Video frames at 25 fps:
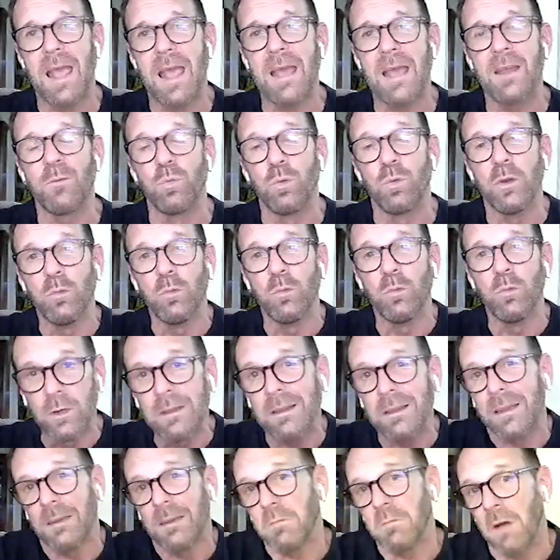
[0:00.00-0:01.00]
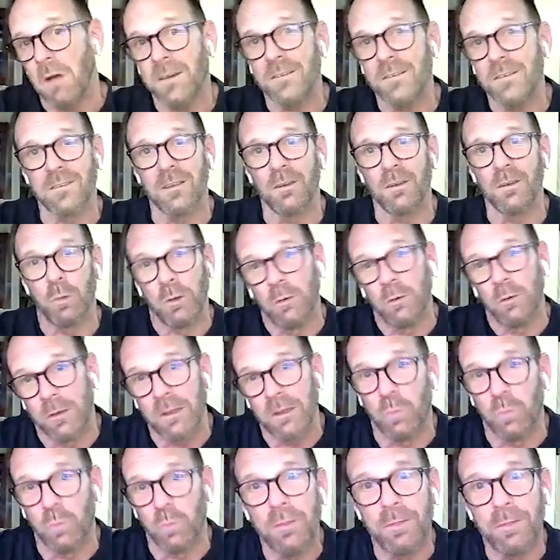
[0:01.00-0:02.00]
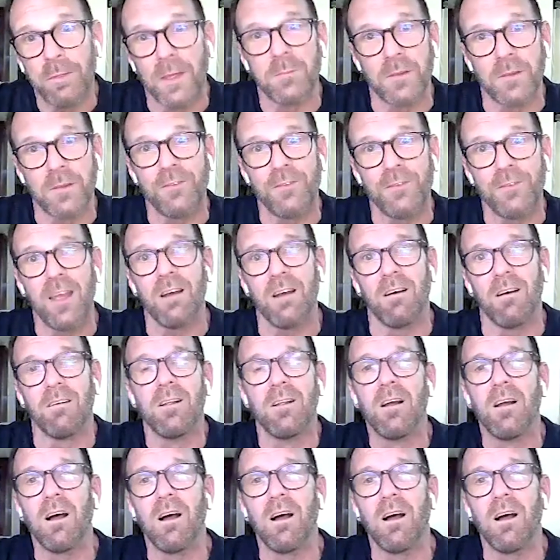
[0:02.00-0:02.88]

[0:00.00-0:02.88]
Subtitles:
And we really, honestly, we really want them to fail.